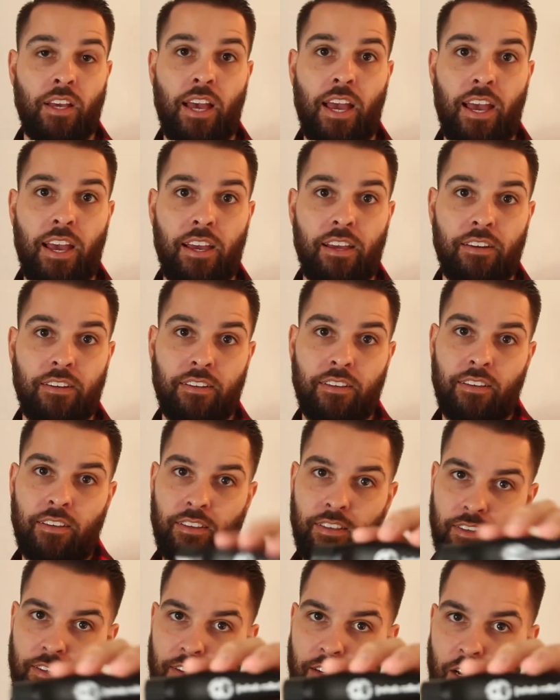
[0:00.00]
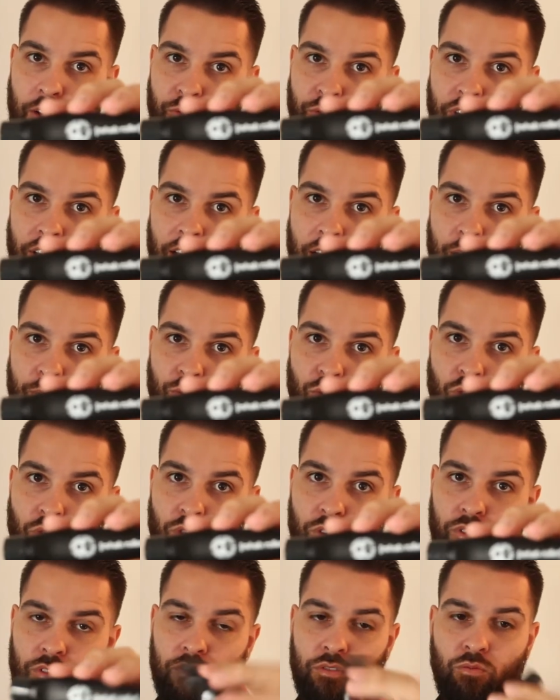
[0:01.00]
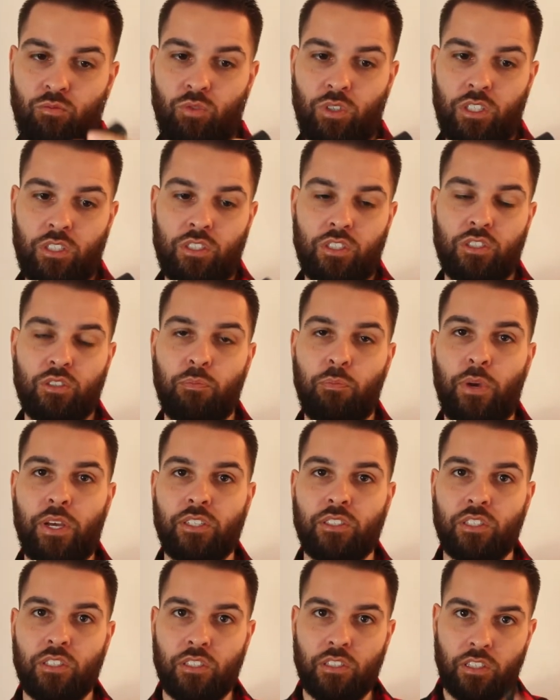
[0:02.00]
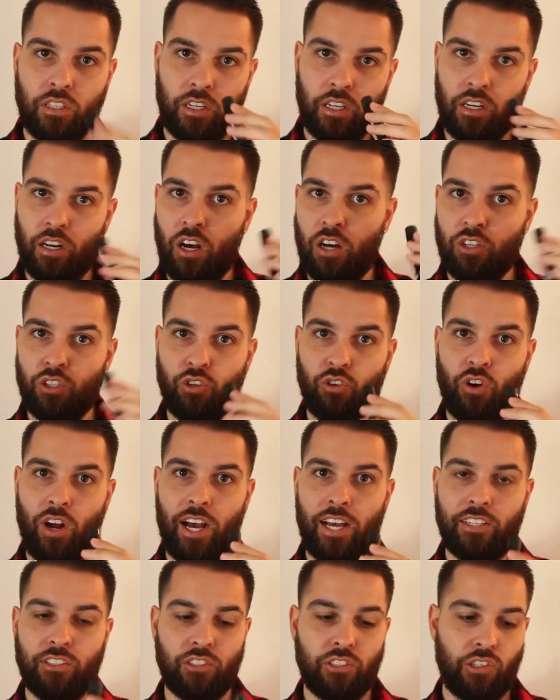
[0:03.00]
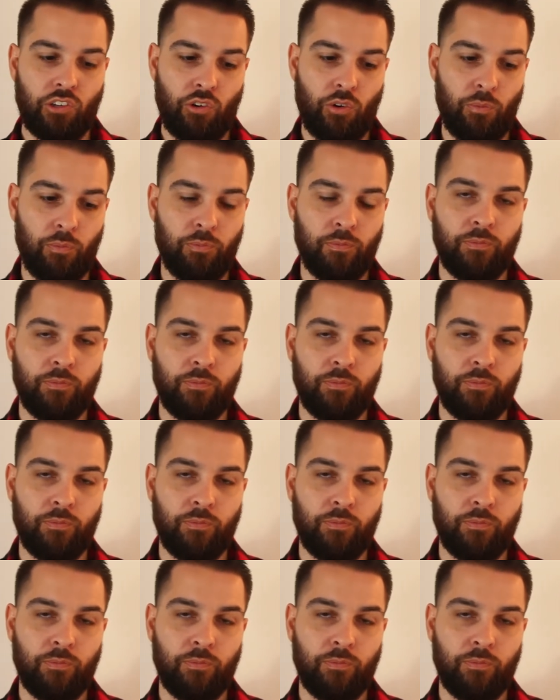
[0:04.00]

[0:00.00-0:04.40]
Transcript: and a rehab roller, which is basically an under eye serum.